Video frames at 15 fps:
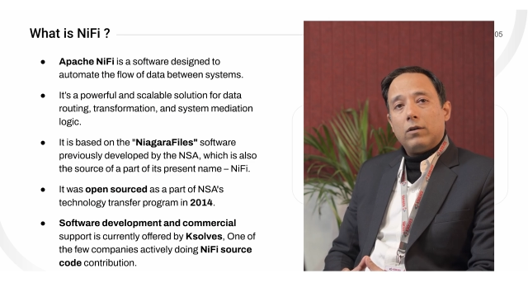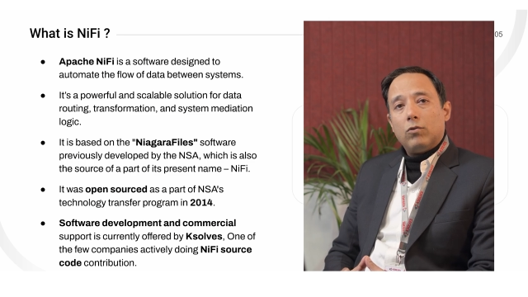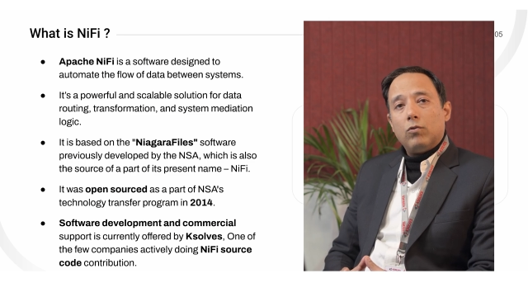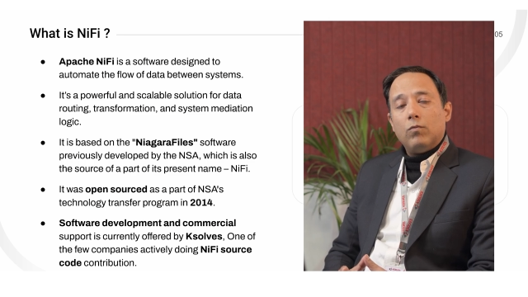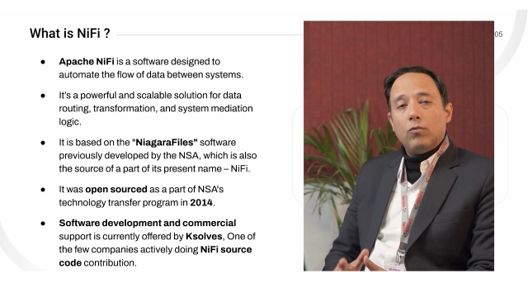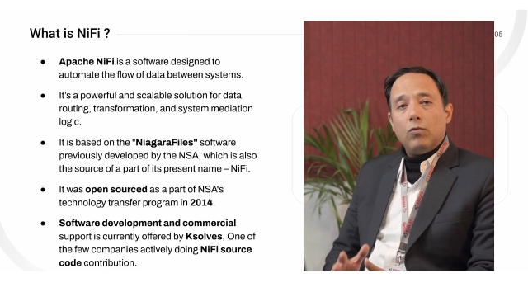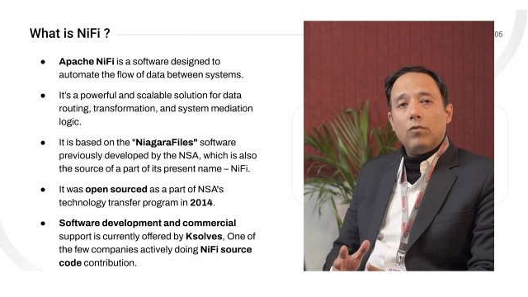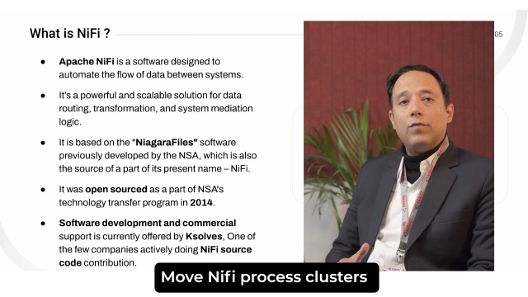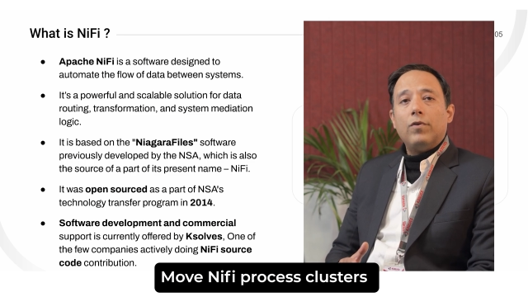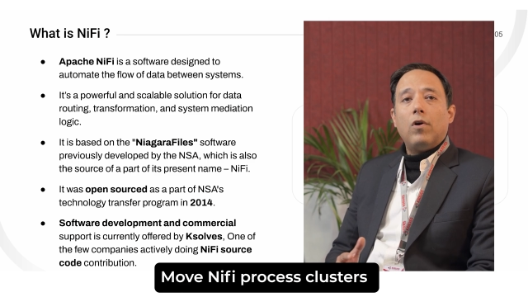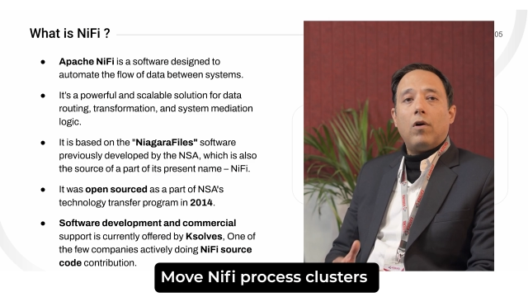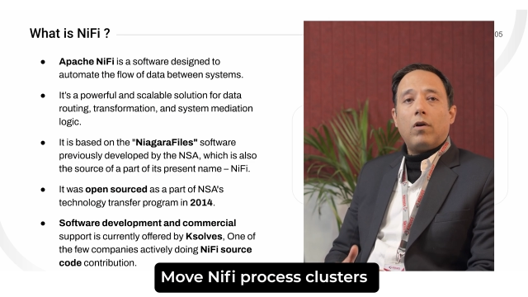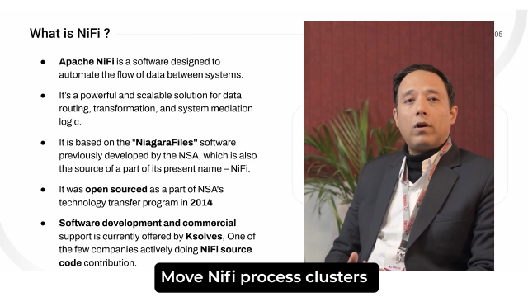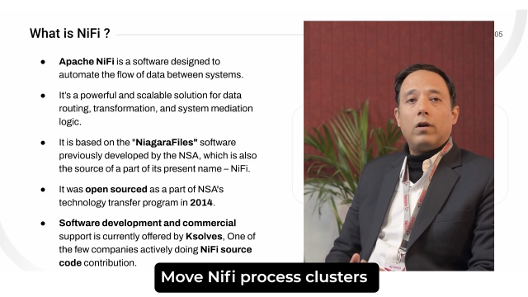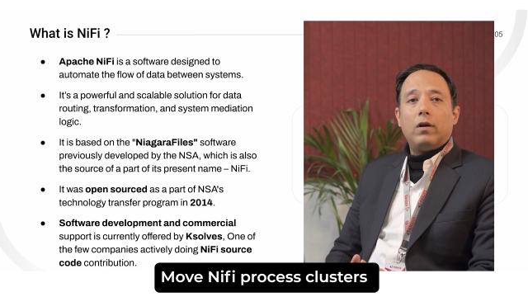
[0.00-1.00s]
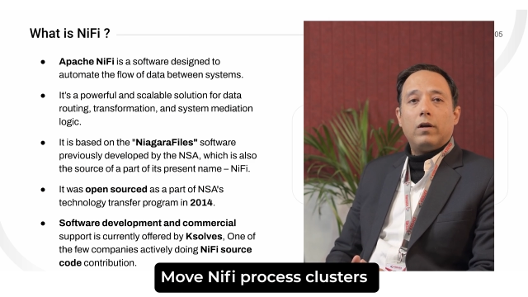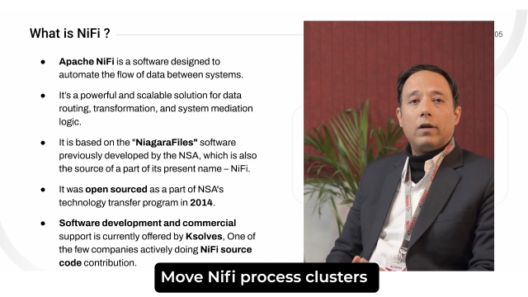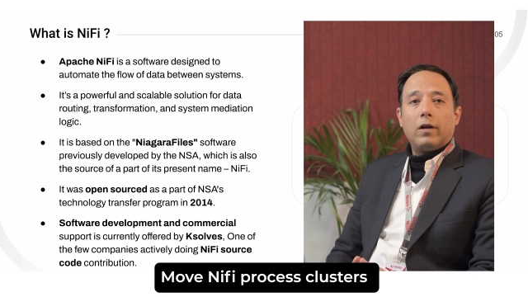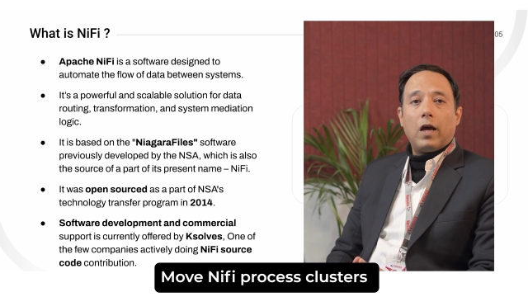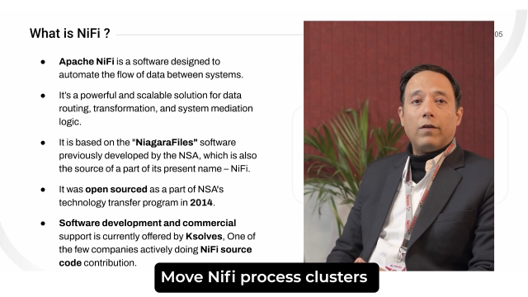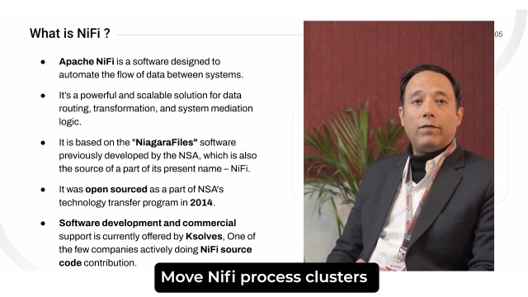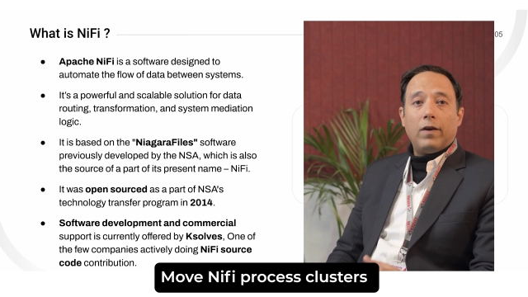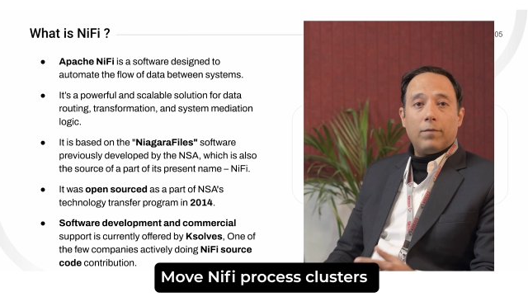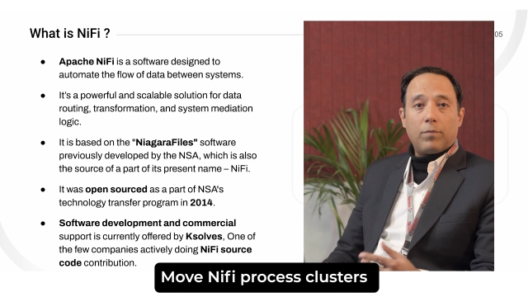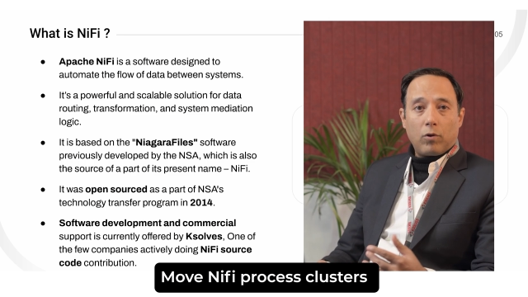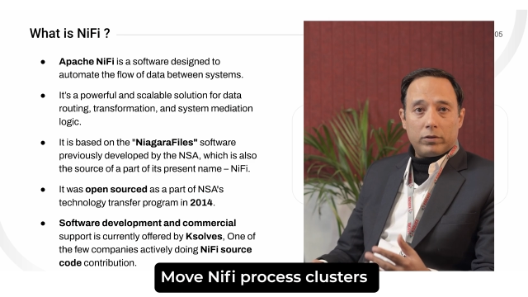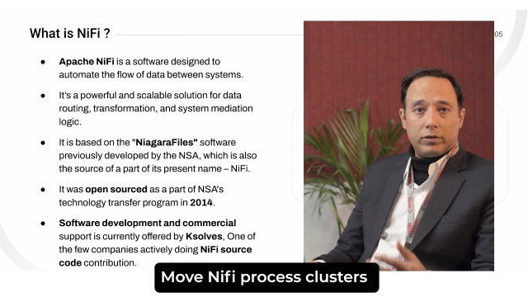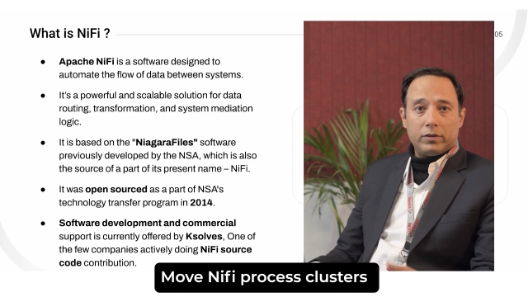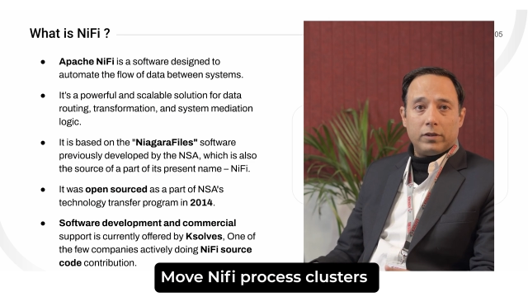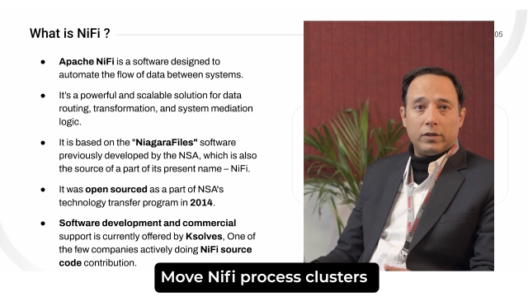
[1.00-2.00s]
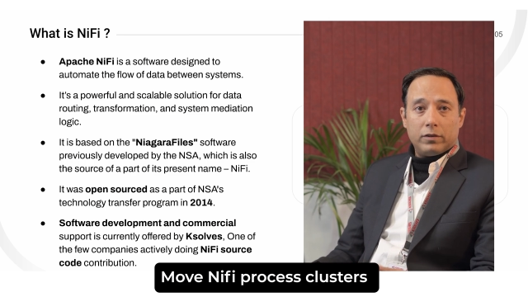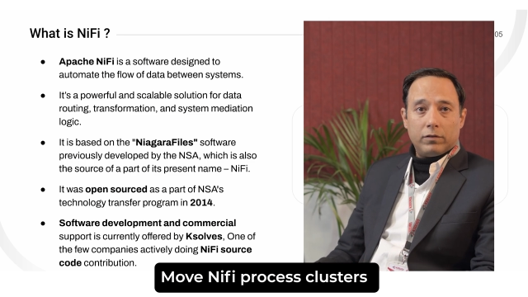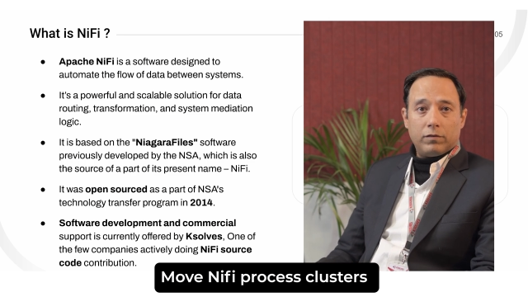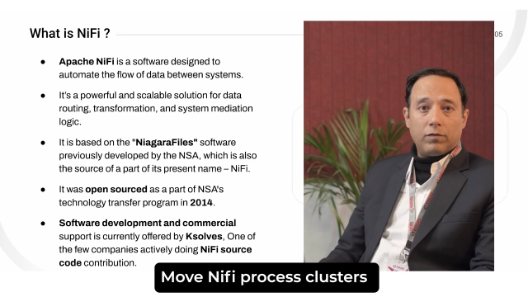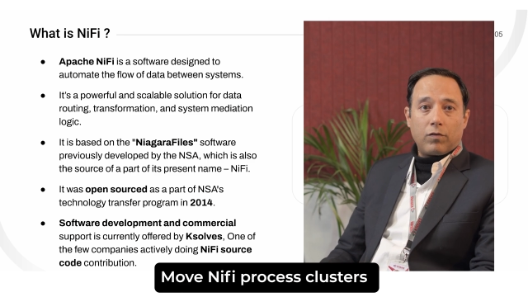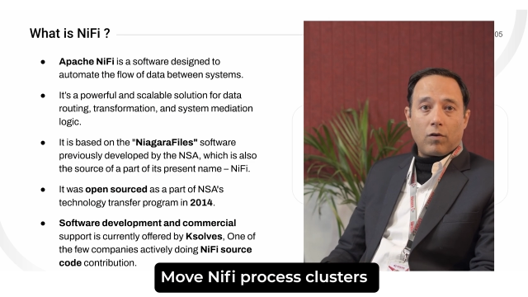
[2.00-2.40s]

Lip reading: to move your NiFi processes